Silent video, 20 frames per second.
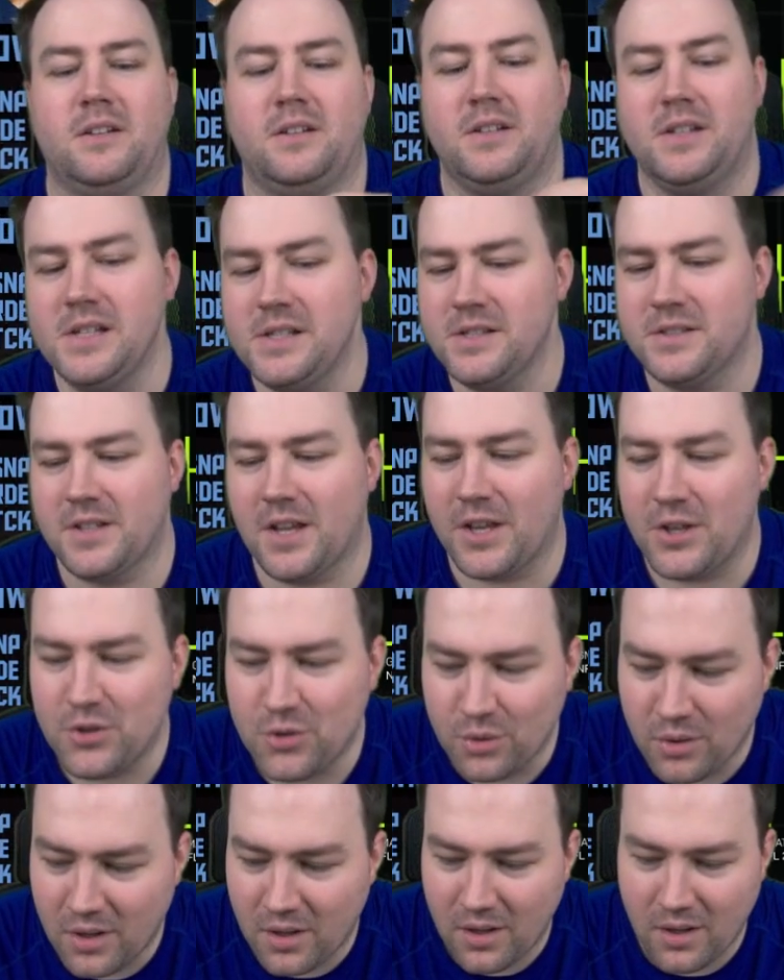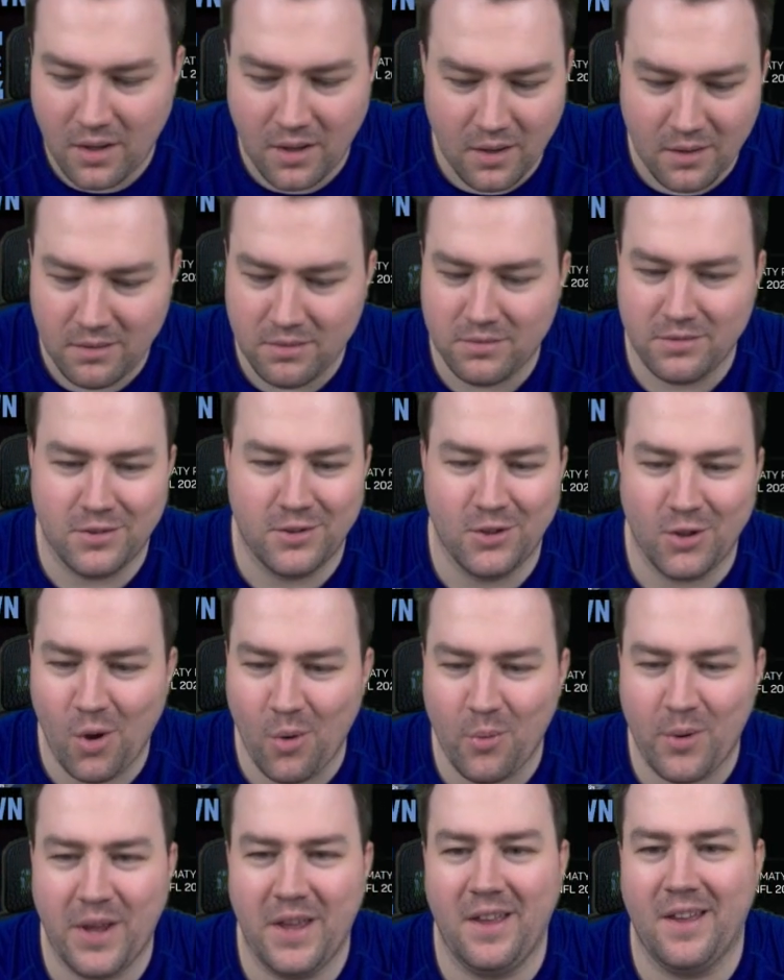This is actually
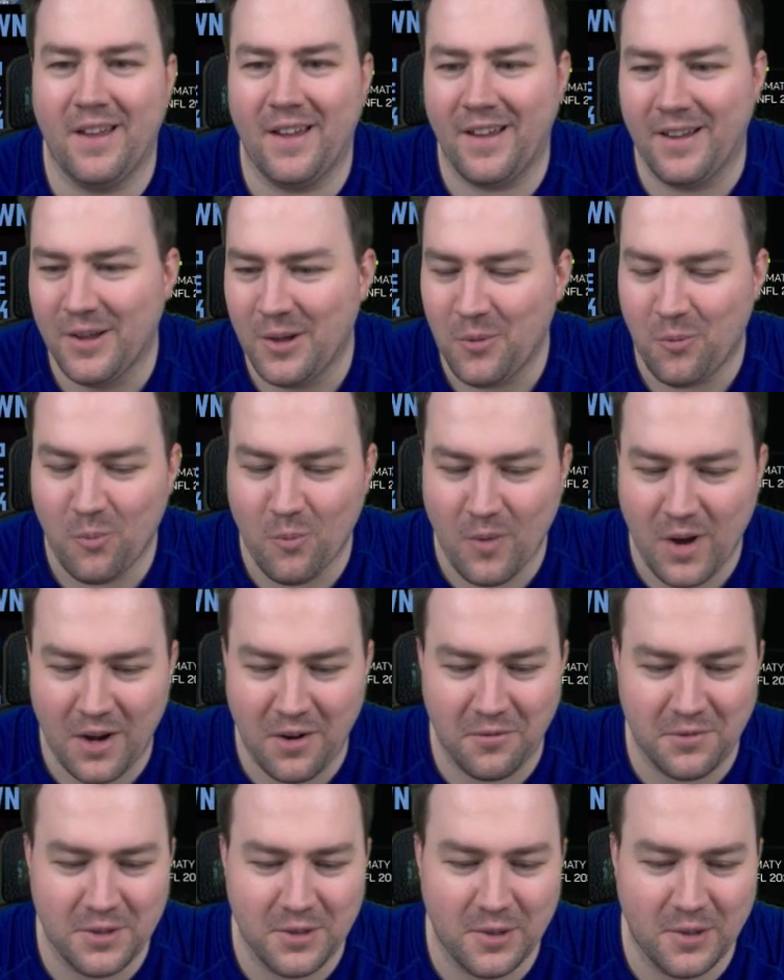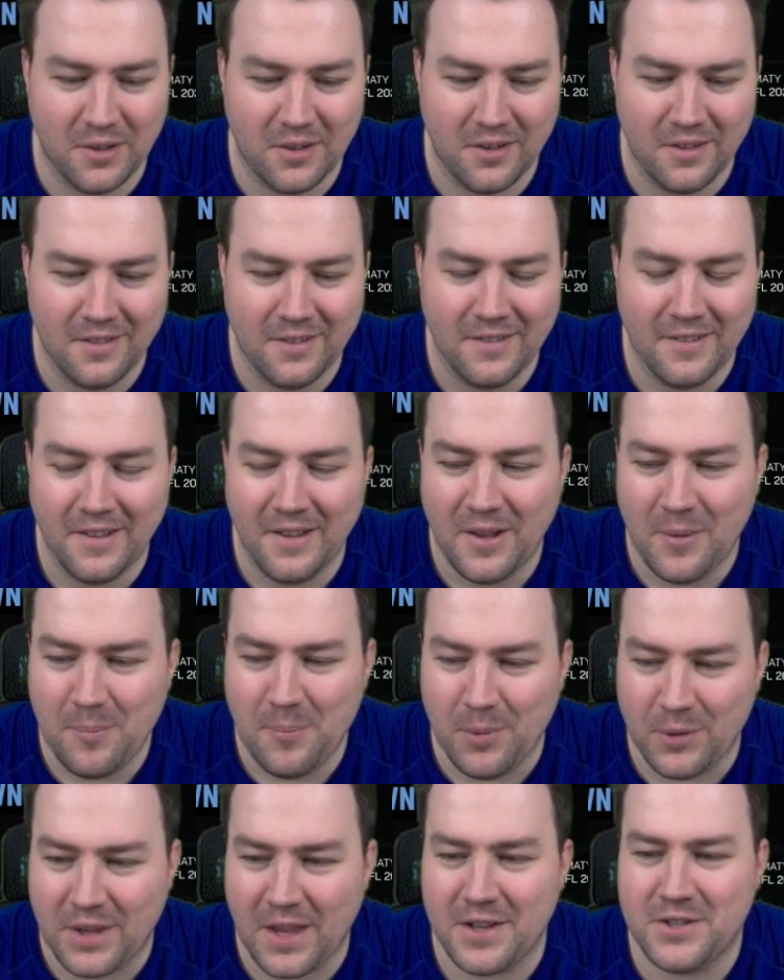low-key one of the
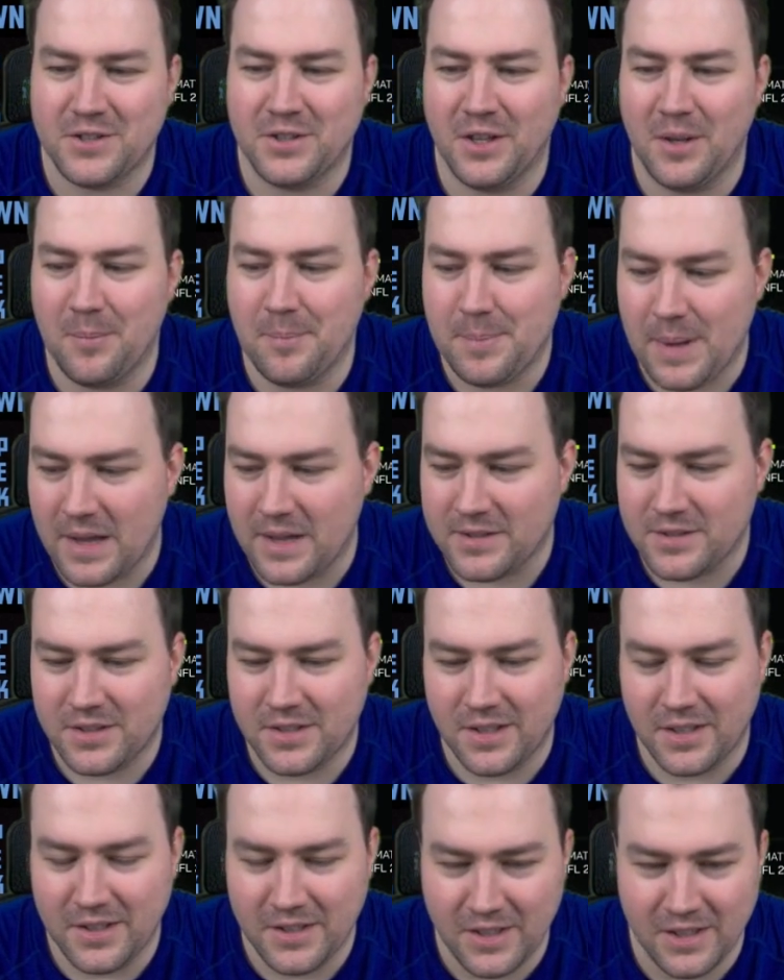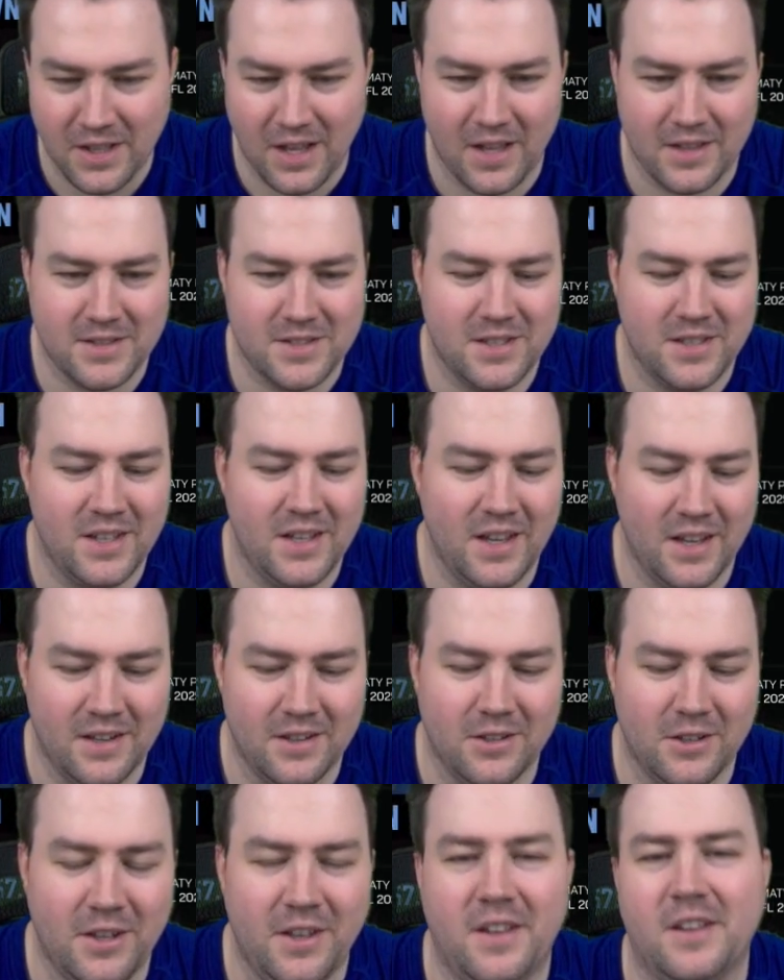potentially best D-lines in
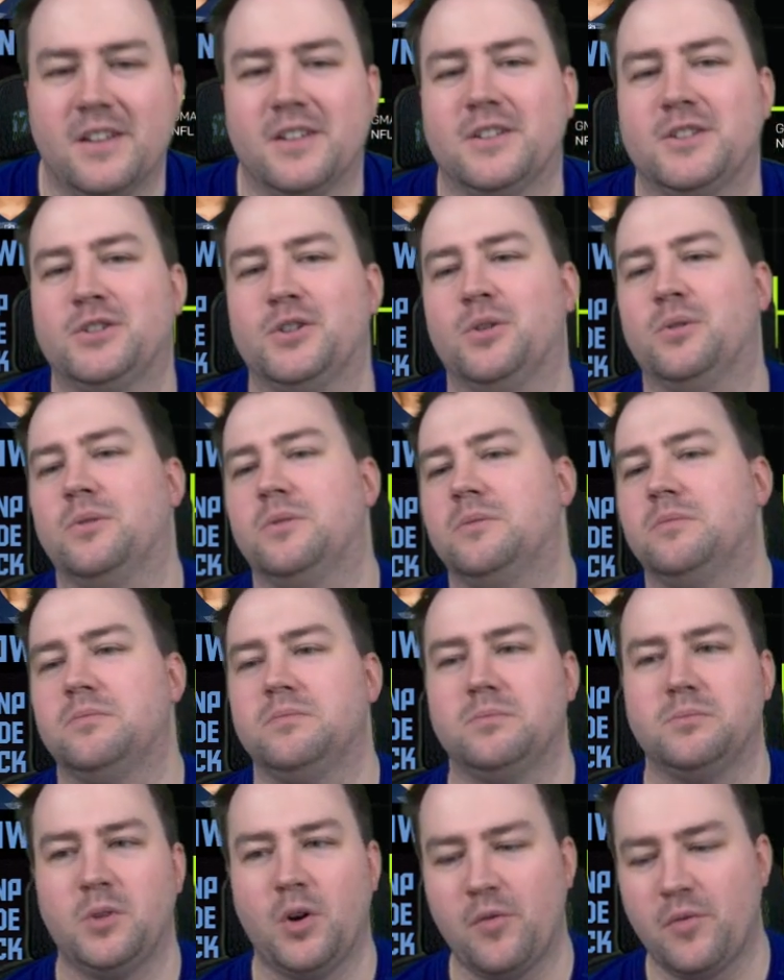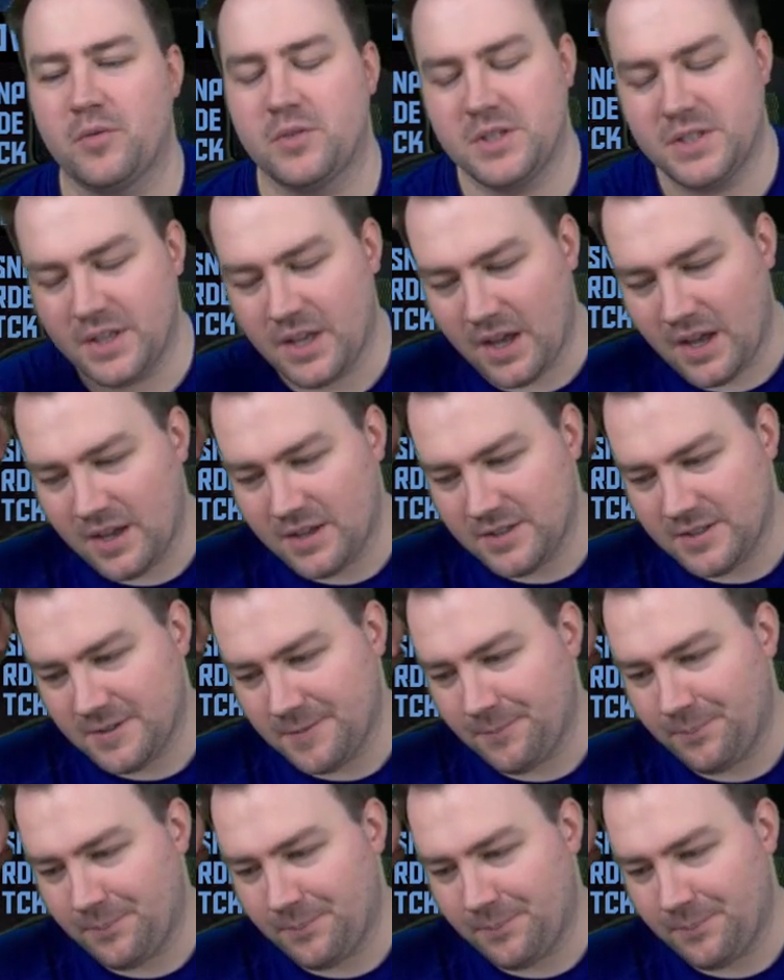the league. So both of these guys